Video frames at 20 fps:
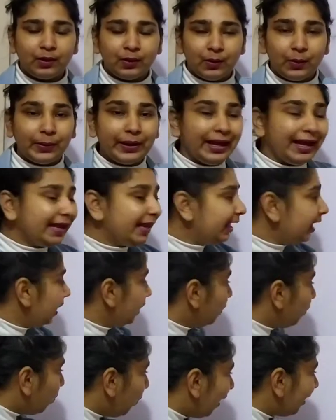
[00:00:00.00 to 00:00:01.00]

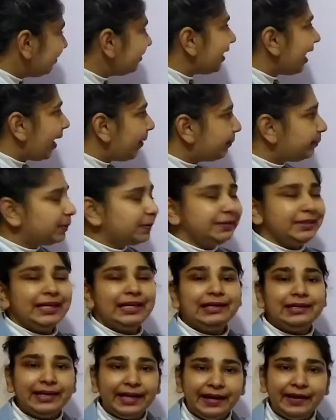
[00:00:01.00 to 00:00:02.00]
Okay, what happens
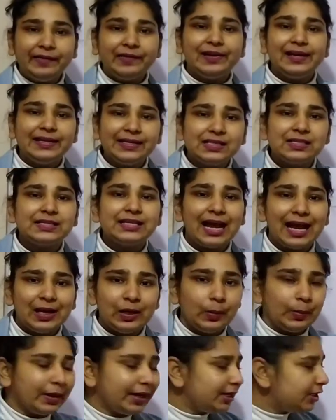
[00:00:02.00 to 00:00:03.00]
in linked list
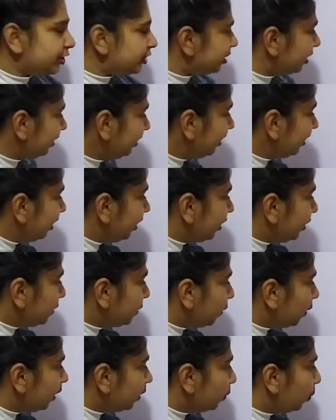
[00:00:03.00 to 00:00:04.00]
allocation?
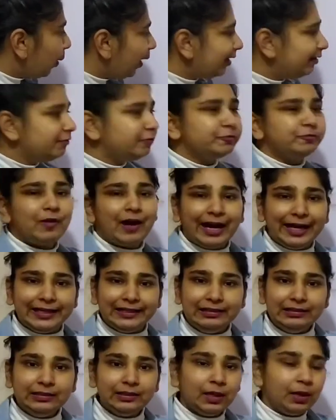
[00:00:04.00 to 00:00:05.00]
Your one
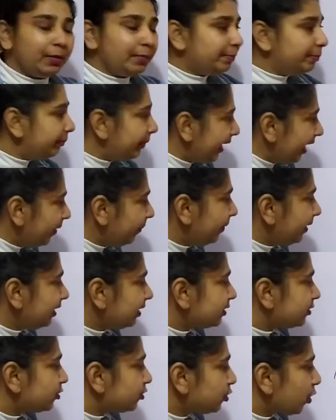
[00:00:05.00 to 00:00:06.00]
file may
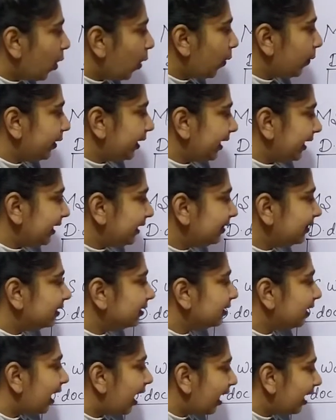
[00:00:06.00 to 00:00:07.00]
be stored in
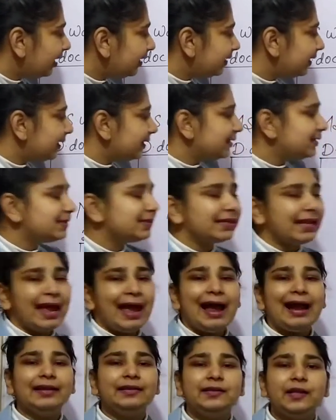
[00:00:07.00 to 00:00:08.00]
the hard disk
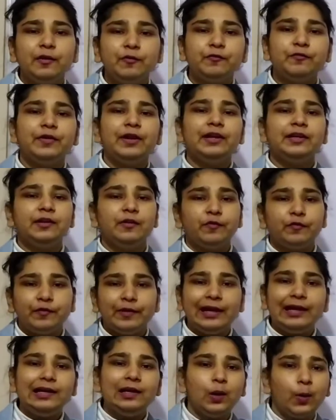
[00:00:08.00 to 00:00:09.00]
at
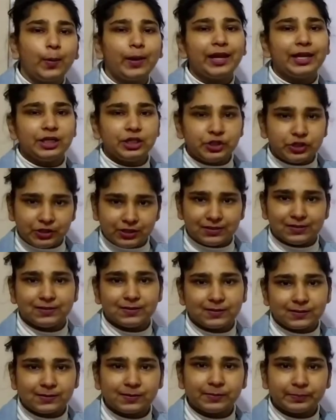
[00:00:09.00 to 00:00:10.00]
different
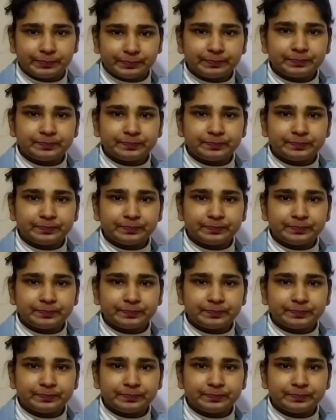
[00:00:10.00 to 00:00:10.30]
locations.